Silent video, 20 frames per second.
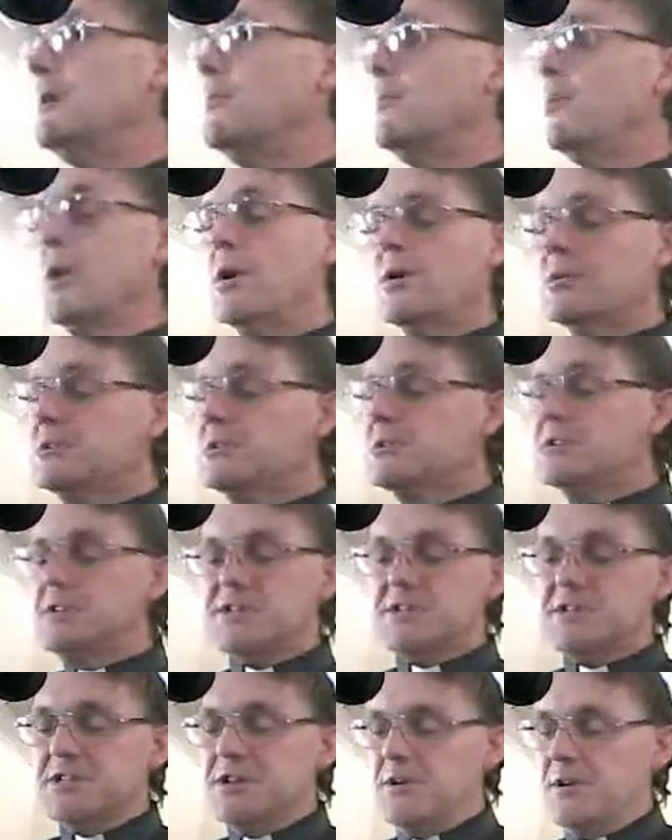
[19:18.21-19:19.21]
and where it's
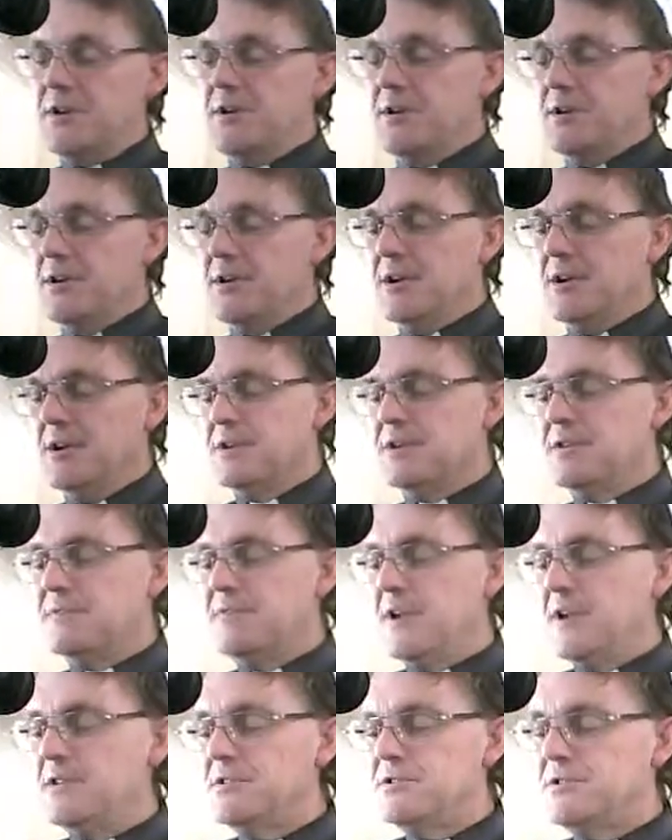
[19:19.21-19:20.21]
necessary to
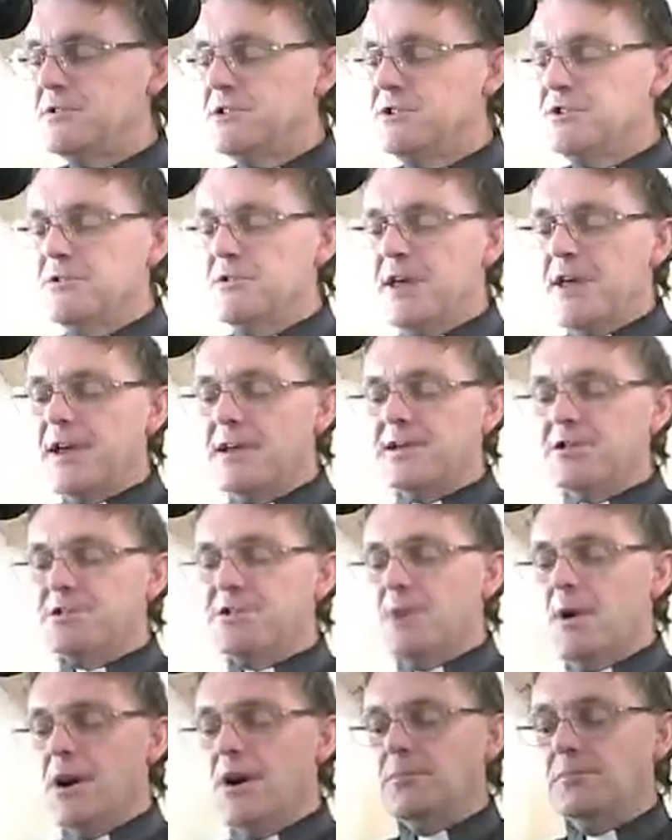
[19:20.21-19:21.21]
vent, to do that
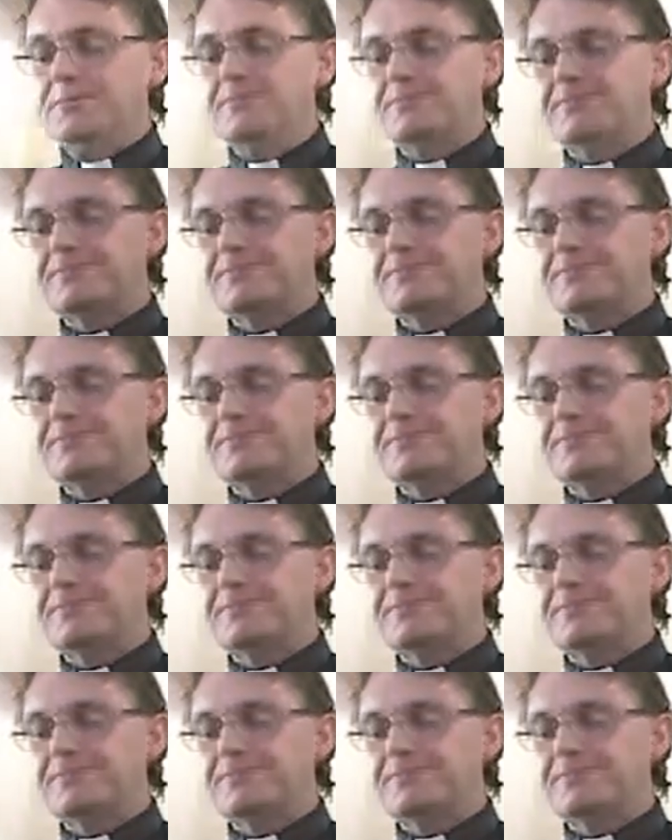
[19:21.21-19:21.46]
as well.